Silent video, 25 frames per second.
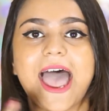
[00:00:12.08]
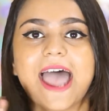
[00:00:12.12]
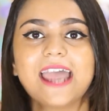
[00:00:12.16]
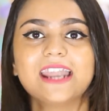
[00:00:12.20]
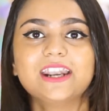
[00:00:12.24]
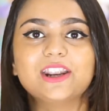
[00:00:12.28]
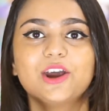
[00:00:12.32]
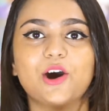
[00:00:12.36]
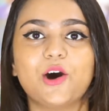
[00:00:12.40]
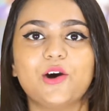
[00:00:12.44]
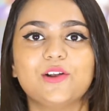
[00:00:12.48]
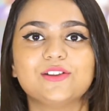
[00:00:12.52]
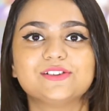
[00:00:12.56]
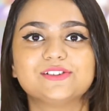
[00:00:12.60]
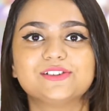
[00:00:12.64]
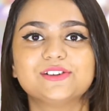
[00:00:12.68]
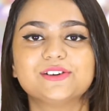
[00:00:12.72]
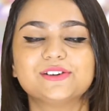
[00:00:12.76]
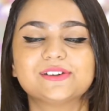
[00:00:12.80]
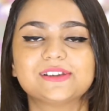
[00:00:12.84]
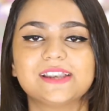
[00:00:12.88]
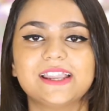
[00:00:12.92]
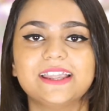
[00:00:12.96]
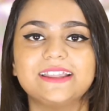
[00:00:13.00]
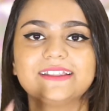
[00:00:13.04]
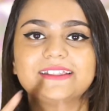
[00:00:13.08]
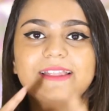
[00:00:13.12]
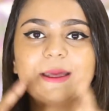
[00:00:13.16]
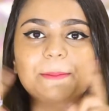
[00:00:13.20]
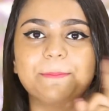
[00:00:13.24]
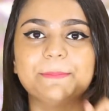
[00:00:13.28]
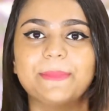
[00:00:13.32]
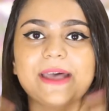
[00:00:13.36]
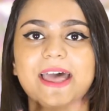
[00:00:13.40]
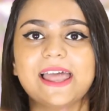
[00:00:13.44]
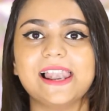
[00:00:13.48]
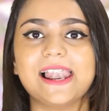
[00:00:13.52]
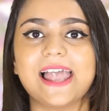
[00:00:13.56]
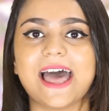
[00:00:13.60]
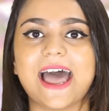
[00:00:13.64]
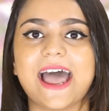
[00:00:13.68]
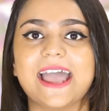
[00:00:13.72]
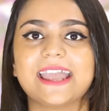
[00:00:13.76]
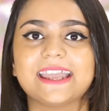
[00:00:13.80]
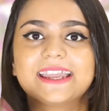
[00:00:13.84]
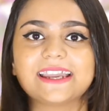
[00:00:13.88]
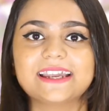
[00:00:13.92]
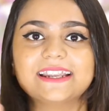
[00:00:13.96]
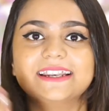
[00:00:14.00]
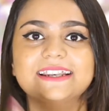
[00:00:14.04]
and also click the bell
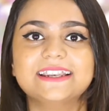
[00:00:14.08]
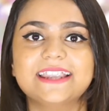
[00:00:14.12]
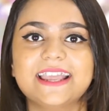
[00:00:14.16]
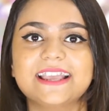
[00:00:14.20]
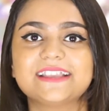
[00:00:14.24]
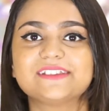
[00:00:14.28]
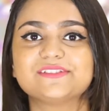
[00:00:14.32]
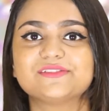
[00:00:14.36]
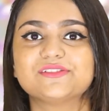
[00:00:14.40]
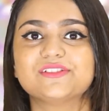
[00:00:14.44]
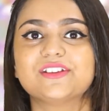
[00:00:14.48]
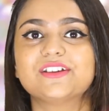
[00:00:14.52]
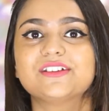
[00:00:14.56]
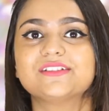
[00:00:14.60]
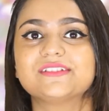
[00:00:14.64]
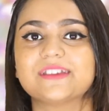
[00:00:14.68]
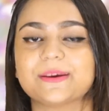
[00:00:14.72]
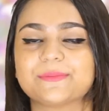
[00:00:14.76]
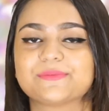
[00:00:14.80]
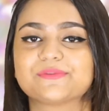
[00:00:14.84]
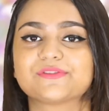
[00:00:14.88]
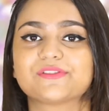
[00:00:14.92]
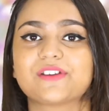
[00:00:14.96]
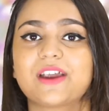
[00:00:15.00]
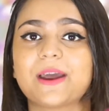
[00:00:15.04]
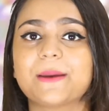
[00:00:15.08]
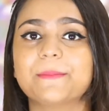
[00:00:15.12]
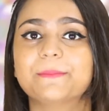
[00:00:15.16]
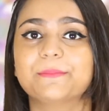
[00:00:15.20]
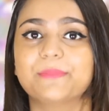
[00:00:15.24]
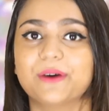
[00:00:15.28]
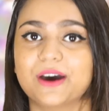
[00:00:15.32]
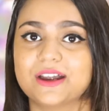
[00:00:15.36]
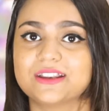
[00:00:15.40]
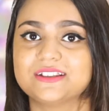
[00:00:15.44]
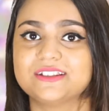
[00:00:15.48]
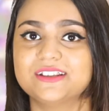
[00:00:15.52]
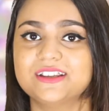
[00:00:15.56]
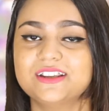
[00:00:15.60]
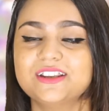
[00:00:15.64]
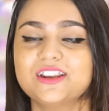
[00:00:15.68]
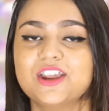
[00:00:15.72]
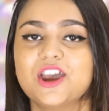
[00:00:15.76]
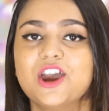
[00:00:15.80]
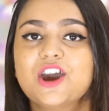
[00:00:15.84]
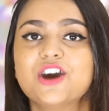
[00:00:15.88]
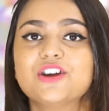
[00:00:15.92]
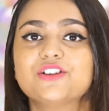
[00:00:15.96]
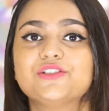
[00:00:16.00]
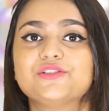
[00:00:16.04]
icon next to the subscribe button
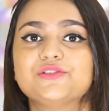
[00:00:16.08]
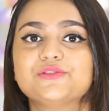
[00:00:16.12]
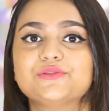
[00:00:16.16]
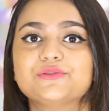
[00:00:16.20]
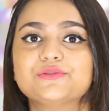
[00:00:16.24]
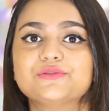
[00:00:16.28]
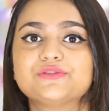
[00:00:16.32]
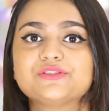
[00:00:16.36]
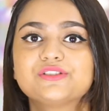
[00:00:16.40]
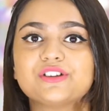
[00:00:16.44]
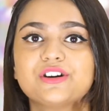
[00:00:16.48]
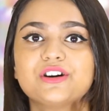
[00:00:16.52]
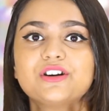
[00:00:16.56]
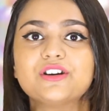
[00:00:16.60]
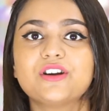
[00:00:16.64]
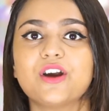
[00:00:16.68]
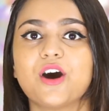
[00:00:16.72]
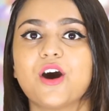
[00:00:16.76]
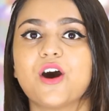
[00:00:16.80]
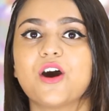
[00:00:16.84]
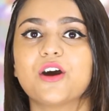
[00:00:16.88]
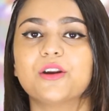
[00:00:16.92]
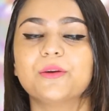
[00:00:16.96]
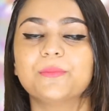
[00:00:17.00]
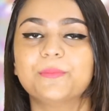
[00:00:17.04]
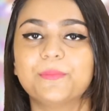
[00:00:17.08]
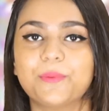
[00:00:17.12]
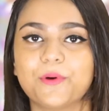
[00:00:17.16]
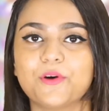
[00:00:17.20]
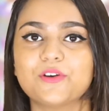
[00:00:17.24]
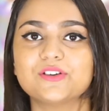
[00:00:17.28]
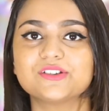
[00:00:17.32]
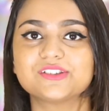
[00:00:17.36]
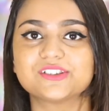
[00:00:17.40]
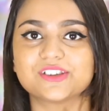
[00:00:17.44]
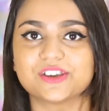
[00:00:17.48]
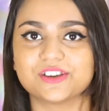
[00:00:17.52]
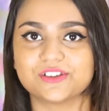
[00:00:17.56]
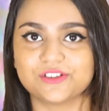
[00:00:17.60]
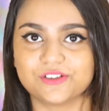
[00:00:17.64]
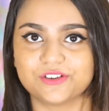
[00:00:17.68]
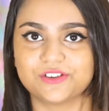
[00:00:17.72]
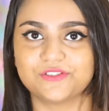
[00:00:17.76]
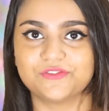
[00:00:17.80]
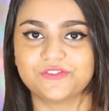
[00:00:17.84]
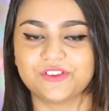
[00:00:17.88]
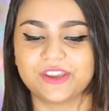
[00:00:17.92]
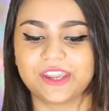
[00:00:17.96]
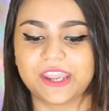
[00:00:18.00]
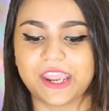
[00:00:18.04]
to turn on post
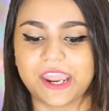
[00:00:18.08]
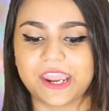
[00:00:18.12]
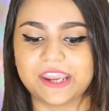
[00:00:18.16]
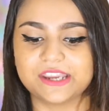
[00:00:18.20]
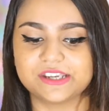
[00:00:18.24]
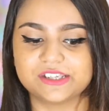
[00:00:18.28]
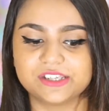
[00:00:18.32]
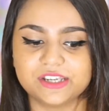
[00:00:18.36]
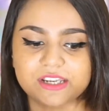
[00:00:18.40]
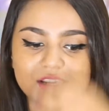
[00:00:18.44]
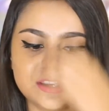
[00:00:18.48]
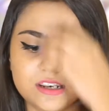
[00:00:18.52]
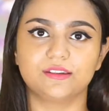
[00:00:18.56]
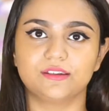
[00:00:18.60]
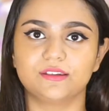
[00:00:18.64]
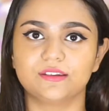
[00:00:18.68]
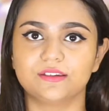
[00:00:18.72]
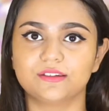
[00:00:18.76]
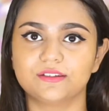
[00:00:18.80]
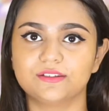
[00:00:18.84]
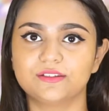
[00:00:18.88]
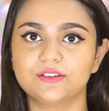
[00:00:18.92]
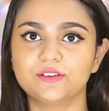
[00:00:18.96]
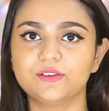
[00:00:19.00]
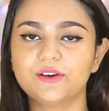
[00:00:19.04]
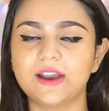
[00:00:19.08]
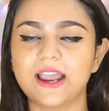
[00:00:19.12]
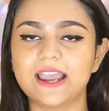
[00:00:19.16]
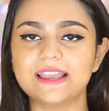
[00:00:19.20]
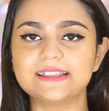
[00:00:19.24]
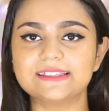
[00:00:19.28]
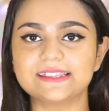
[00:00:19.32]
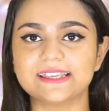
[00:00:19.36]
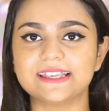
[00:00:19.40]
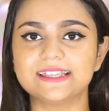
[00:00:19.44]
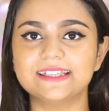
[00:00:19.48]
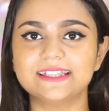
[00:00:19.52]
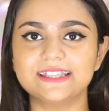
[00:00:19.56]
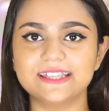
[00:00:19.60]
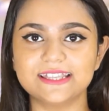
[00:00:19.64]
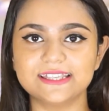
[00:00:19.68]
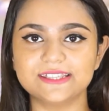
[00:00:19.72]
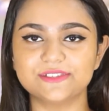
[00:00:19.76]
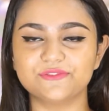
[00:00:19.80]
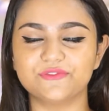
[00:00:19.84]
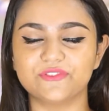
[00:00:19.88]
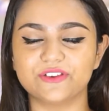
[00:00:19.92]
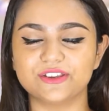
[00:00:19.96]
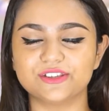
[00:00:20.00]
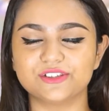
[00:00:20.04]
notification. So guys, in
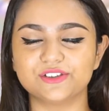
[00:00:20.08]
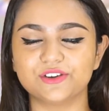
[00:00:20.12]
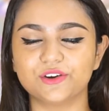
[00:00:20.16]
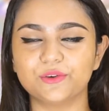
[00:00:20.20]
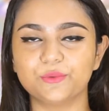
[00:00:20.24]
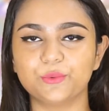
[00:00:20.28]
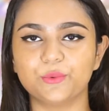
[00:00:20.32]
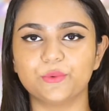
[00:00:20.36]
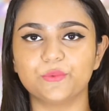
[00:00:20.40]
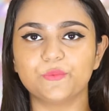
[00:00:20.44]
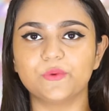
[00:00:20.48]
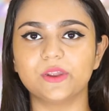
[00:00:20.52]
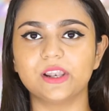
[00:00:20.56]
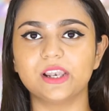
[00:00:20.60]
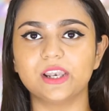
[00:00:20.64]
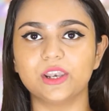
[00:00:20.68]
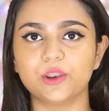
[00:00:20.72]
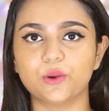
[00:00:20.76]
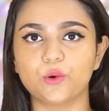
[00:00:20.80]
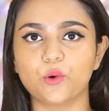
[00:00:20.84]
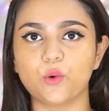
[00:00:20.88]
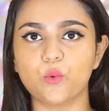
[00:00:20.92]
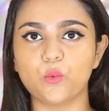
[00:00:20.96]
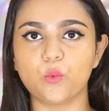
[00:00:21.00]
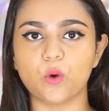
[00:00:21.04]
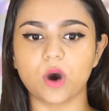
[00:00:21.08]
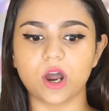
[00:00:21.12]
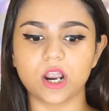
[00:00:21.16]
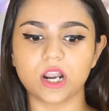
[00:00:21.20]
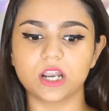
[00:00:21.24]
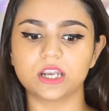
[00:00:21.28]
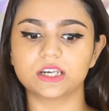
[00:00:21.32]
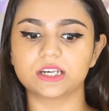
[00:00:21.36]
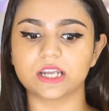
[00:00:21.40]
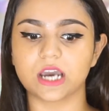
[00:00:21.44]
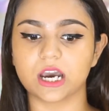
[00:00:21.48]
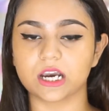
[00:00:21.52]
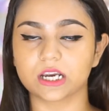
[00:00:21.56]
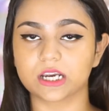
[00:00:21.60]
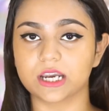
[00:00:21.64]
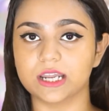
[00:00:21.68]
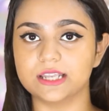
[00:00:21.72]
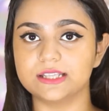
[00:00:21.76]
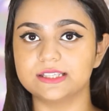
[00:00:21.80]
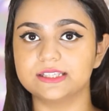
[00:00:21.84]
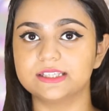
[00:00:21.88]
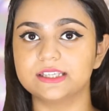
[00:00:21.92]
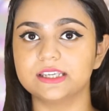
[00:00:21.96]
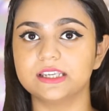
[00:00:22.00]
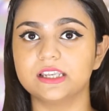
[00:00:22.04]
this video we will know what
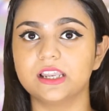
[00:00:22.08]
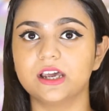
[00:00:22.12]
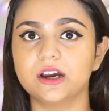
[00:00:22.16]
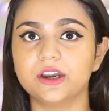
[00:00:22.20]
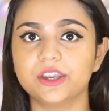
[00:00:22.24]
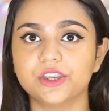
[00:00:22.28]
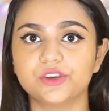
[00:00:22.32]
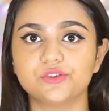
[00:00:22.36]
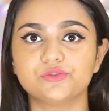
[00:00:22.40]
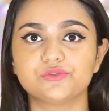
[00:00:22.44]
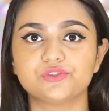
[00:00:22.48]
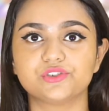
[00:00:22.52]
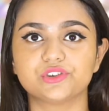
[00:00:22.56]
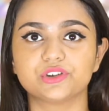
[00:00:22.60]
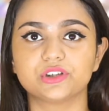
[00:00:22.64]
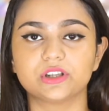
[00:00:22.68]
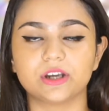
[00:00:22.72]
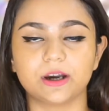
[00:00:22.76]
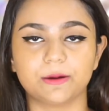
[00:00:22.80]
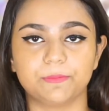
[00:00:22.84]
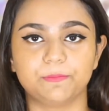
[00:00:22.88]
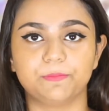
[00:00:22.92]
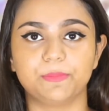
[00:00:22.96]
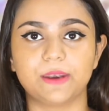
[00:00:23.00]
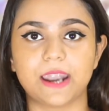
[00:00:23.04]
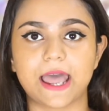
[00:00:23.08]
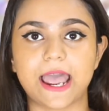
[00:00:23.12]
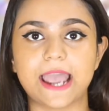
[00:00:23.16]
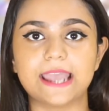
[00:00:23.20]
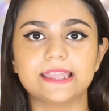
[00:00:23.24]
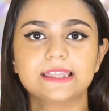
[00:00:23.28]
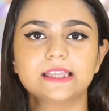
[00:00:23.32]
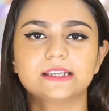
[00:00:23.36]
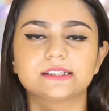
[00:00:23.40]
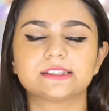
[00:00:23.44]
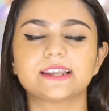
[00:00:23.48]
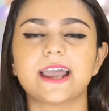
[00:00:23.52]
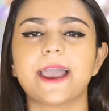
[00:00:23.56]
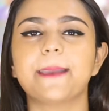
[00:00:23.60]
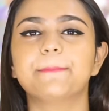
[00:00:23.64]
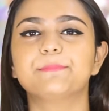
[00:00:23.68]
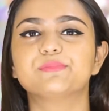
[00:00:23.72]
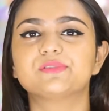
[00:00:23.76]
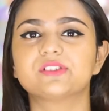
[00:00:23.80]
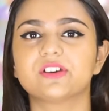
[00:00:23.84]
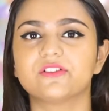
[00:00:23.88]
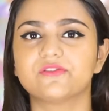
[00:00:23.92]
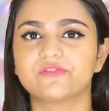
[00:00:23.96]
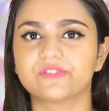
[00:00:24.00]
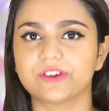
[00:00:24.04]
concealer you should apply, the
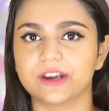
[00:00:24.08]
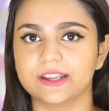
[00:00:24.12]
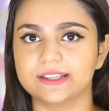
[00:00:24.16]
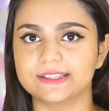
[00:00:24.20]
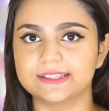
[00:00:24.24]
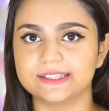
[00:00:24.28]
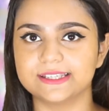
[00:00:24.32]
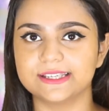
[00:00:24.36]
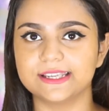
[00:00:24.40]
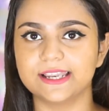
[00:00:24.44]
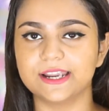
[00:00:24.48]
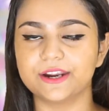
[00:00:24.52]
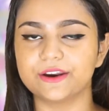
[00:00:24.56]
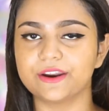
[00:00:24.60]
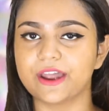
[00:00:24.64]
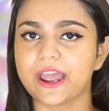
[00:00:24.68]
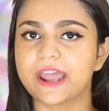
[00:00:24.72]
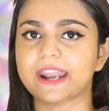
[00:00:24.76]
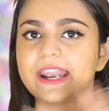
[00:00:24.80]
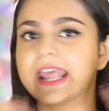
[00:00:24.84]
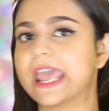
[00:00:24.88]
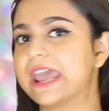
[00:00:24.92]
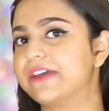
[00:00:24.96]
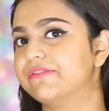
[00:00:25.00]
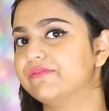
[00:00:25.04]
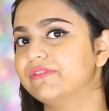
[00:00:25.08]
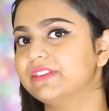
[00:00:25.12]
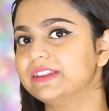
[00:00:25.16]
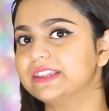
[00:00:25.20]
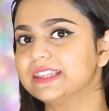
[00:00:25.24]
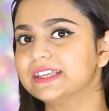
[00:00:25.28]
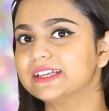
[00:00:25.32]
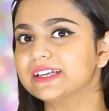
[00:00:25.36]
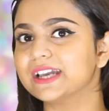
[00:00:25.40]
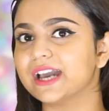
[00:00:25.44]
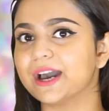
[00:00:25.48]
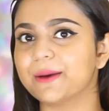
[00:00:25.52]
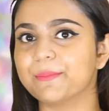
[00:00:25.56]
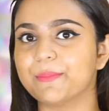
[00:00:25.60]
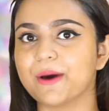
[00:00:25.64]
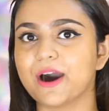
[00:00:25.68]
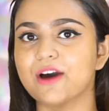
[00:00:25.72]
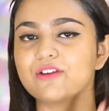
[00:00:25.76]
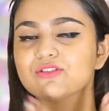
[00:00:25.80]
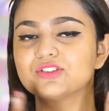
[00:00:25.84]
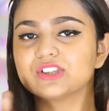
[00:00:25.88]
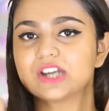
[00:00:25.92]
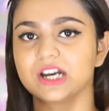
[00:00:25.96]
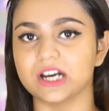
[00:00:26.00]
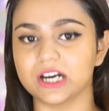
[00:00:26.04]
types of concealer and everything
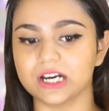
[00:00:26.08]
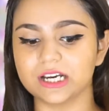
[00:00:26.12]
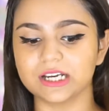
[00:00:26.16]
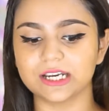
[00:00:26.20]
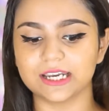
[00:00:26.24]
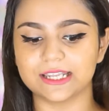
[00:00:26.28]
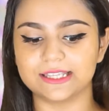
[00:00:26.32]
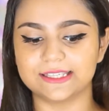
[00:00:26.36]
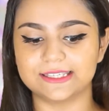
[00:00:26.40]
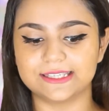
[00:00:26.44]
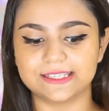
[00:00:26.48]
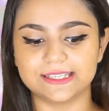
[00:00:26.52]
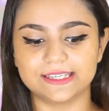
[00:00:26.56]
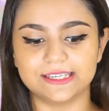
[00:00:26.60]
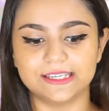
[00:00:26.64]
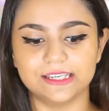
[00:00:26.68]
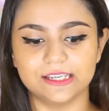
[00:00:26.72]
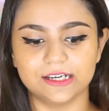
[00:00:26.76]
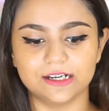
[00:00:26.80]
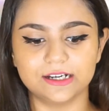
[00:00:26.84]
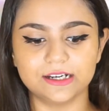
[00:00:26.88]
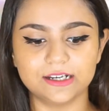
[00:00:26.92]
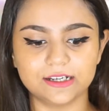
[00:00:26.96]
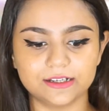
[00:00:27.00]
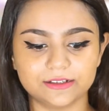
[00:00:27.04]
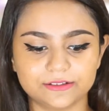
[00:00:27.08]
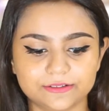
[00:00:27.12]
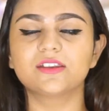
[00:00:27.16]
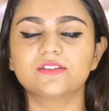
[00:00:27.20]
about a concealer.